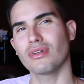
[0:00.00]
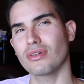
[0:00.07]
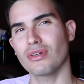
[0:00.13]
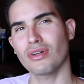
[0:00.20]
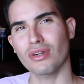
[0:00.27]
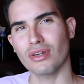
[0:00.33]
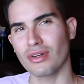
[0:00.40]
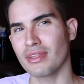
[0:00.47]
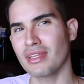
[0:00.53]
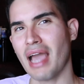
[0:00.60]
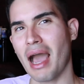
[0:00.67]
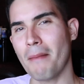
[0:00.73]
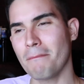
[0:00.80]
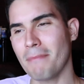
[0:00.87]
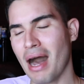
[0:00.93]
girl, the
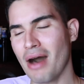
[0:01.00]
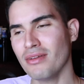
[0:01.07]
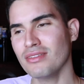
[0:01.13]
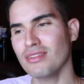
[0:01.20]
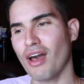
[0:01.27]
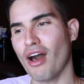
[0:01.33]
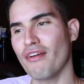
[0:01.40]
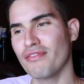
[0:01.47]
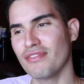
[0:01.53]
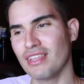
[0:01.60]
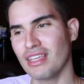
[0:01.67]
amount of